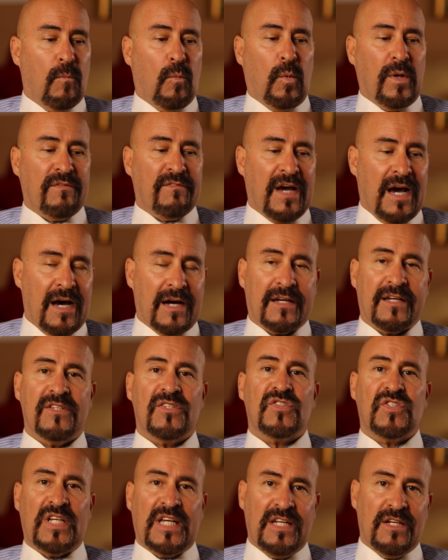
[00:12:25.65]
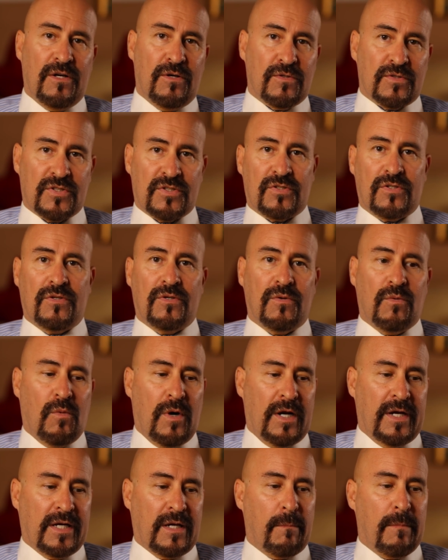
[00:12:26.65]
We've got casinos
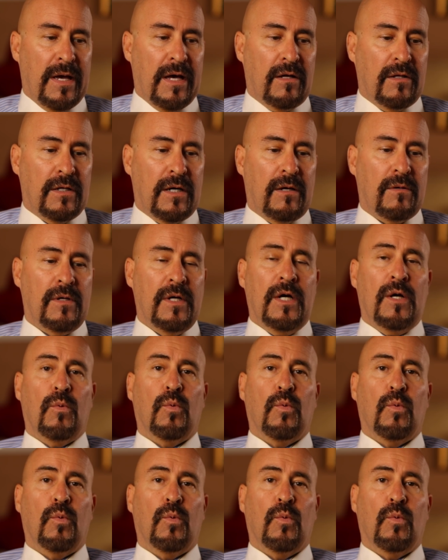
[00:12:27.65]
wanting a bailout.